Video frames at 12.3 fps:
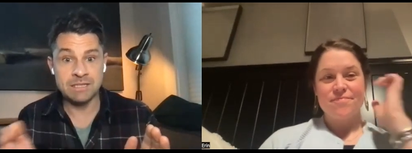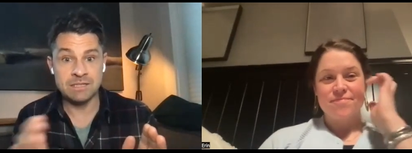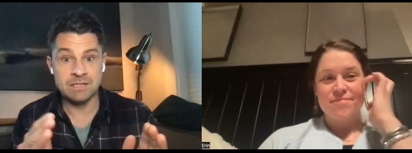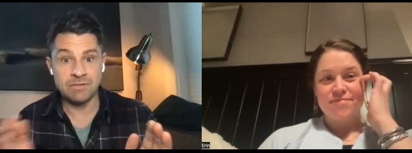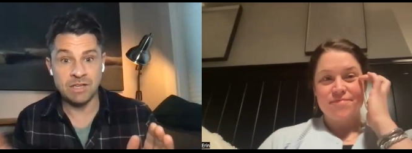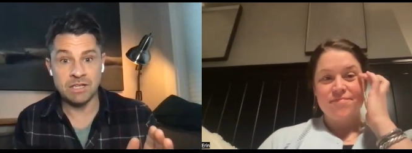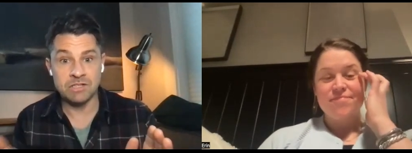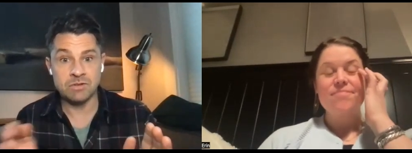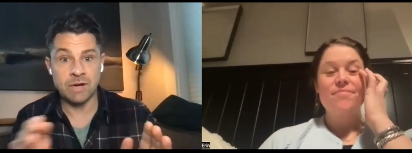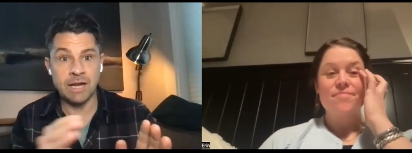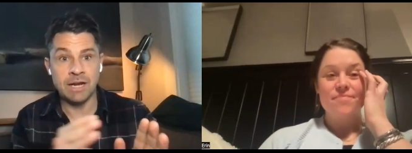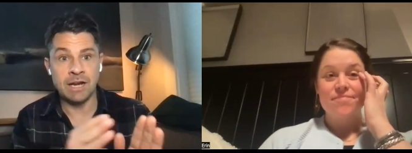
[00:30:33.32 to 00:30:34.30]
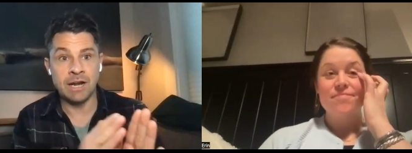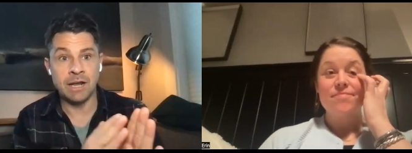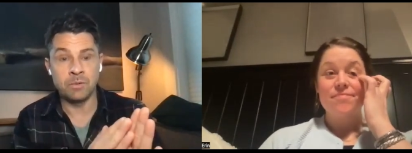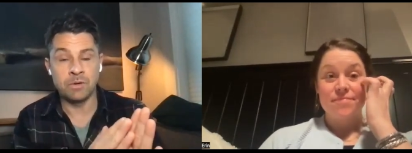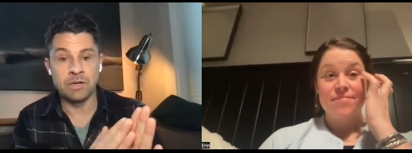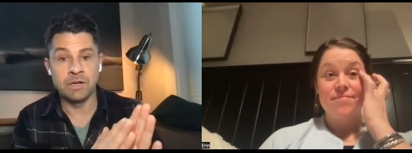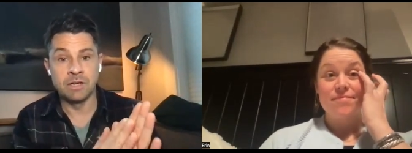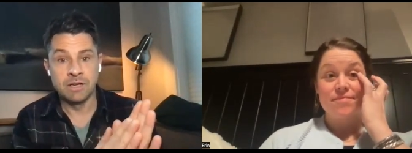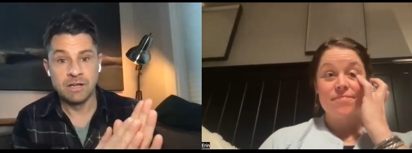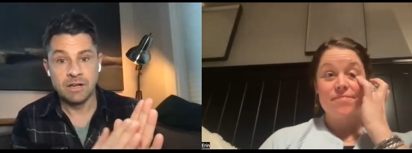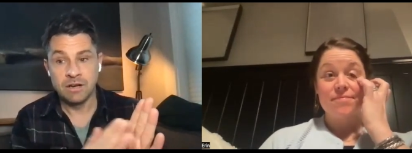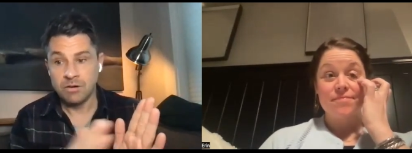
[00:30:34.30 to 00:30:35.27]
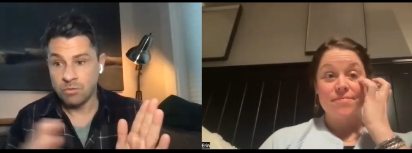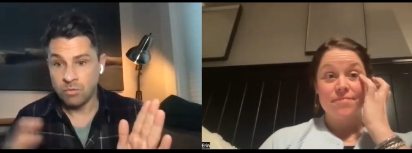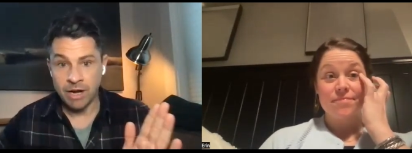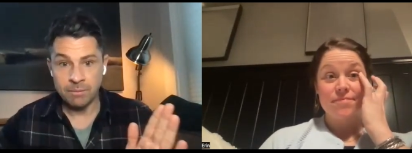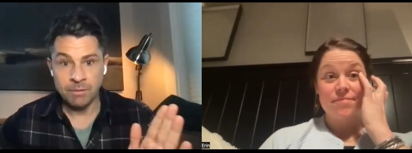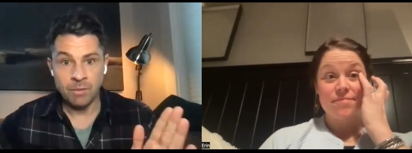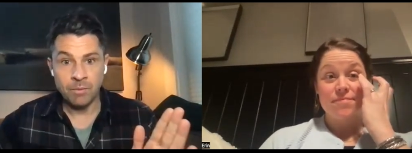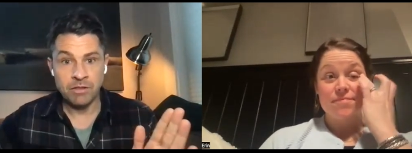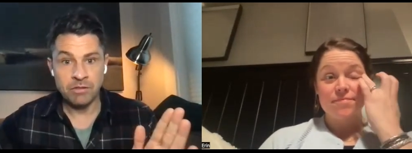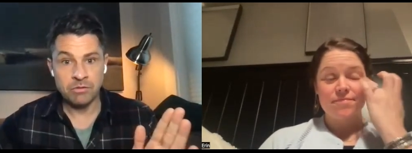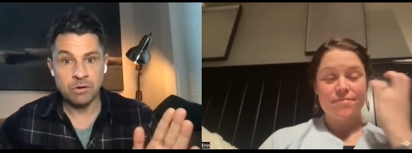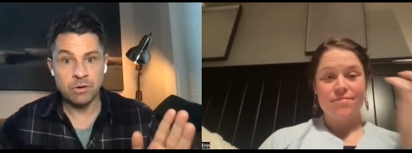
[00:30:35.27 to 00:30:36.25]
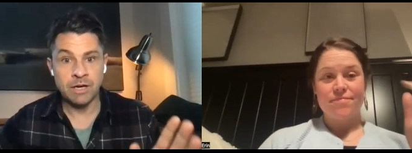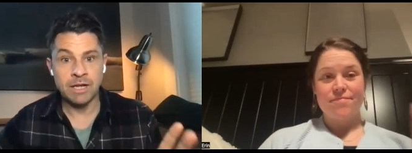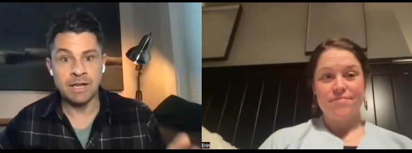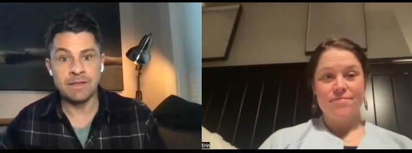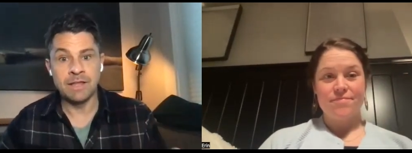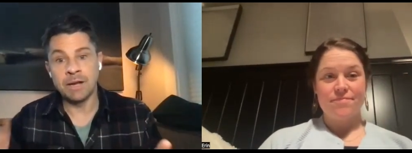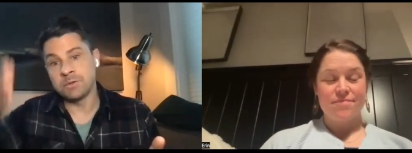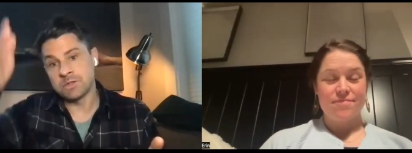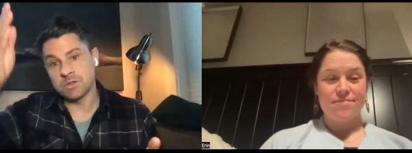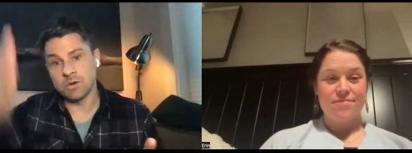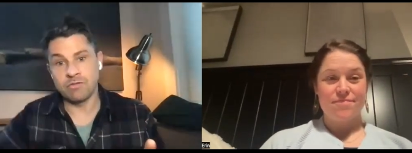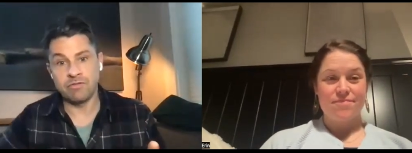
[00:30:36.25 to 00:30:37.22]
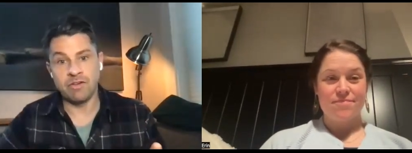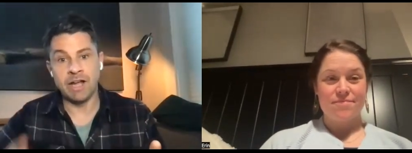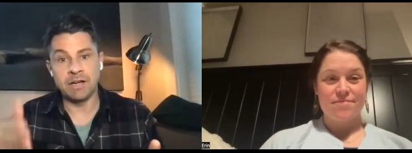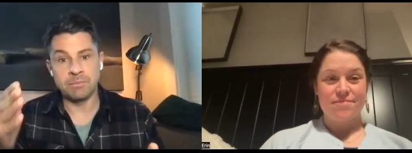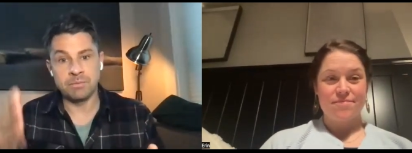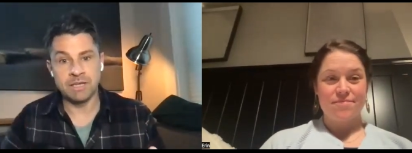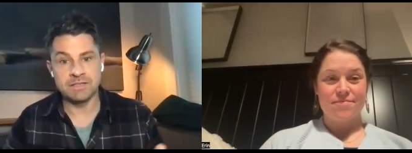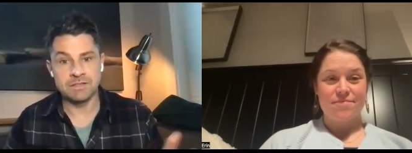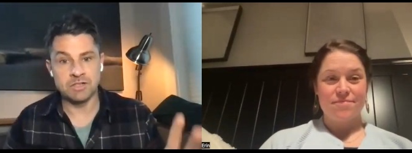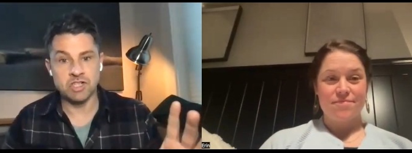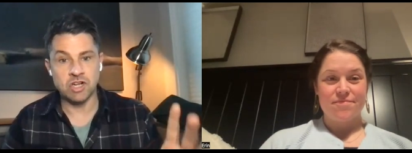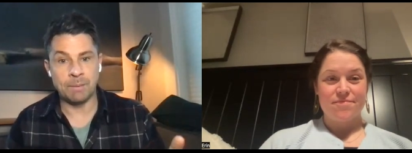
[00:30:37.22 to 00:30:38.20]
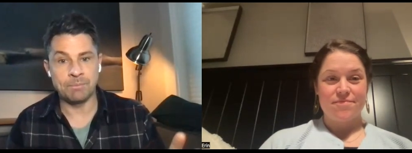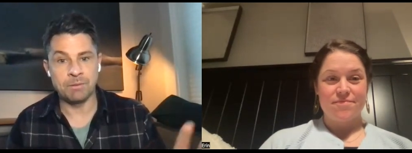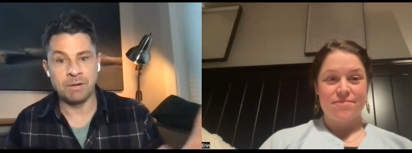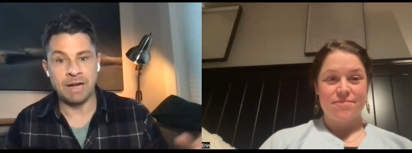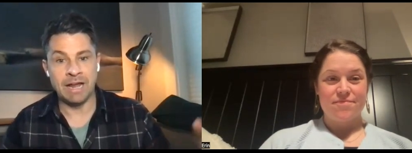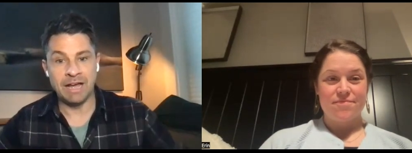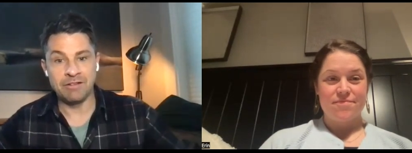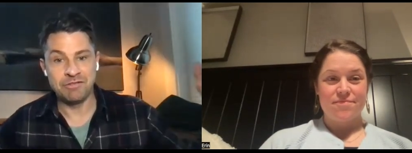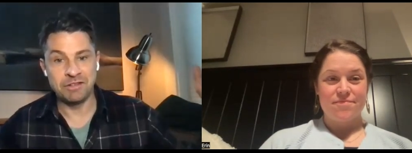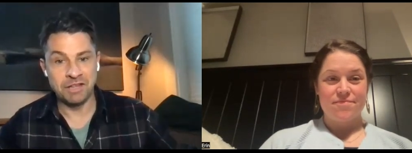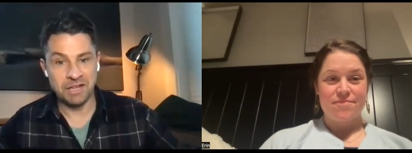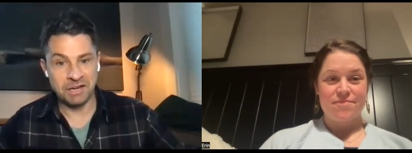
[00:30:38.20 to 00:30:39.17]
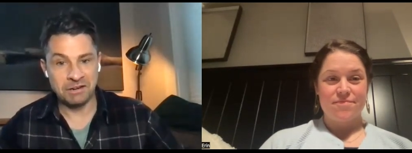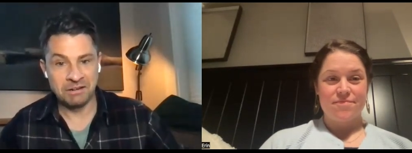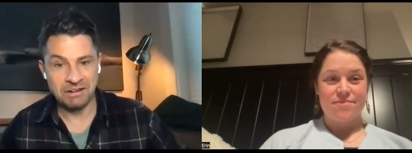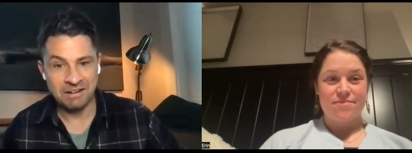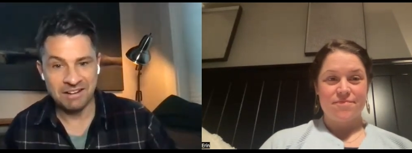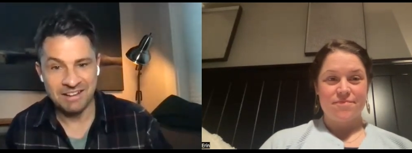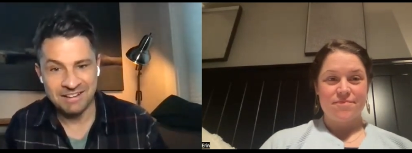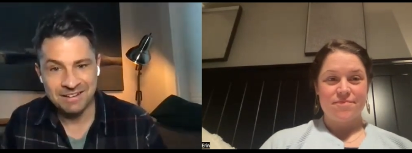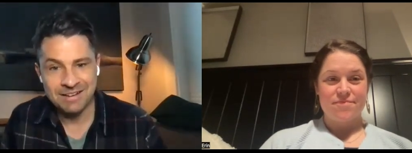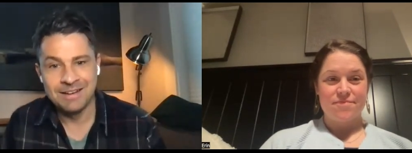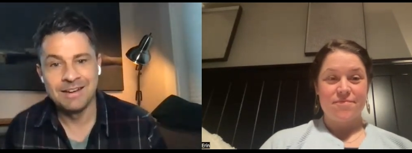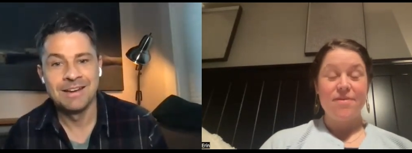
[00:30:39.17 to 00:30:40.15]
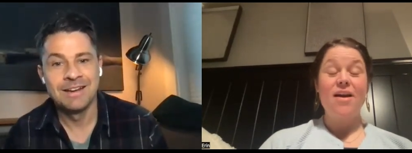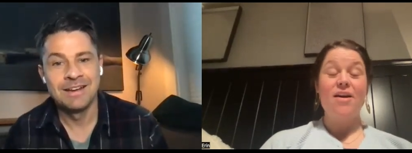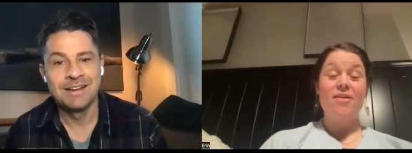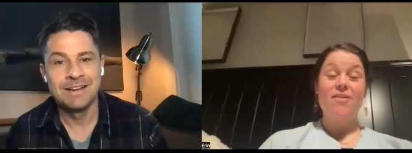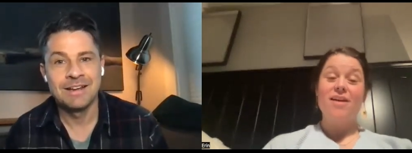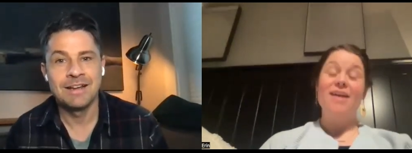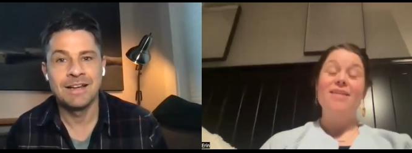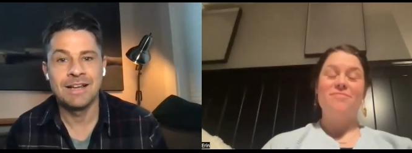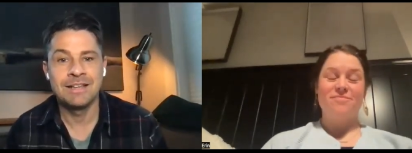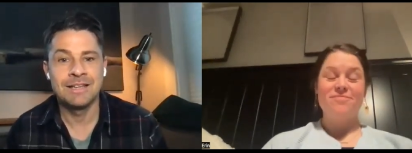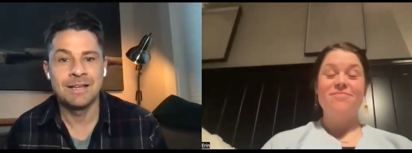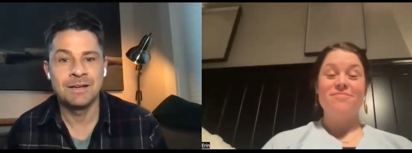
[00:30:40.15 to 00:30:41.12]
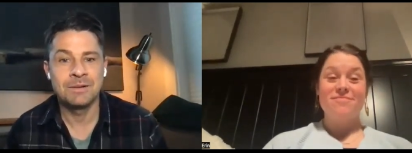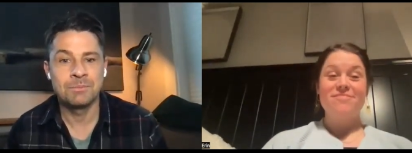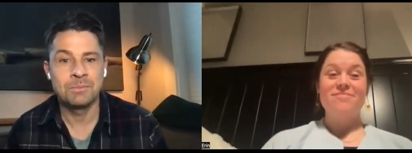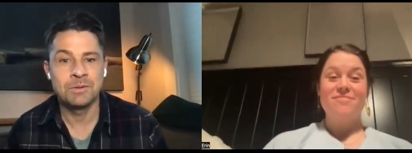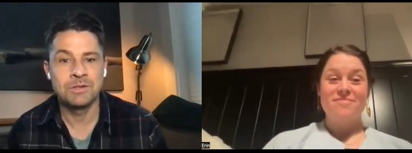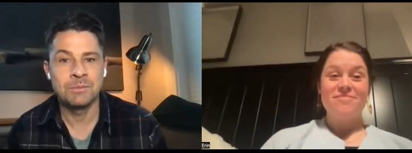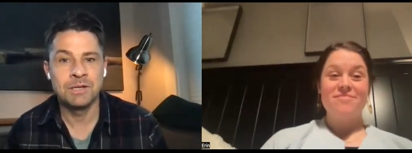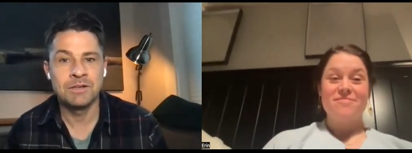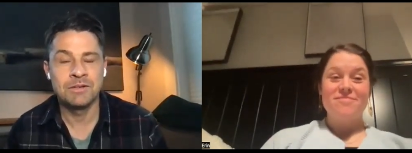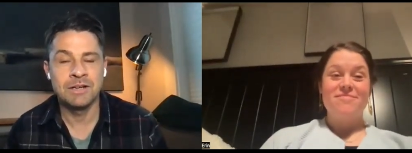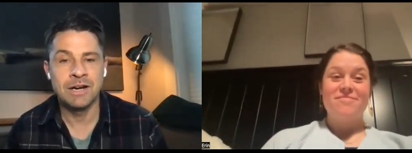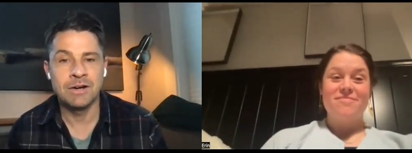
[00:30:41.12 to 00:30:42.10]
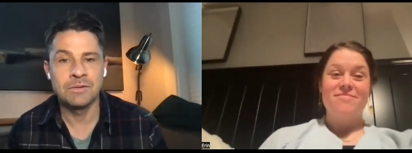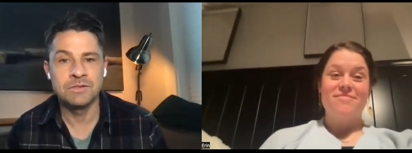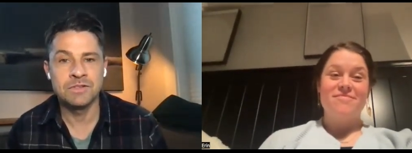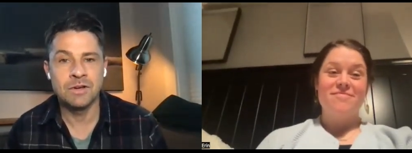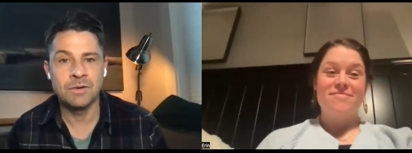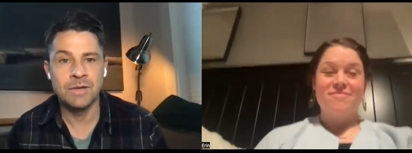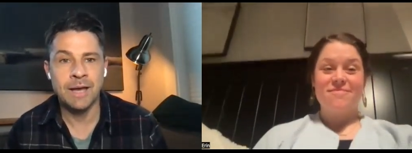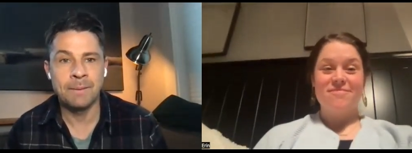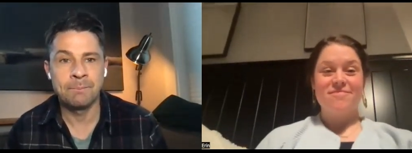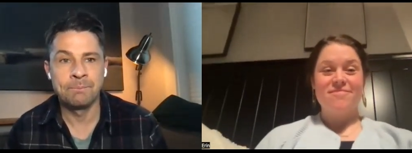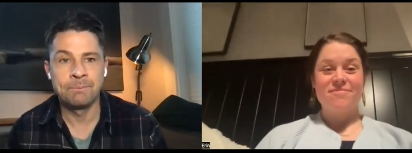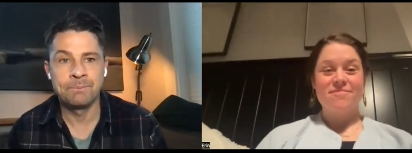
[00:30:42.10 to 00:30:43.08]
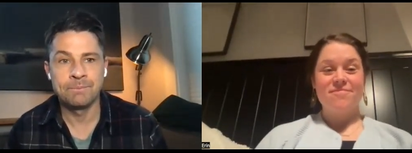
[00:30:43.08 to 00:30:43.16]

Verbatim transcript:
Speaker 1: pieces of each, right? And I would write my way through it and then I would sort of find a place to chop them in half and then. Uh, oh, okay. And then put them into the narrative. So yeah,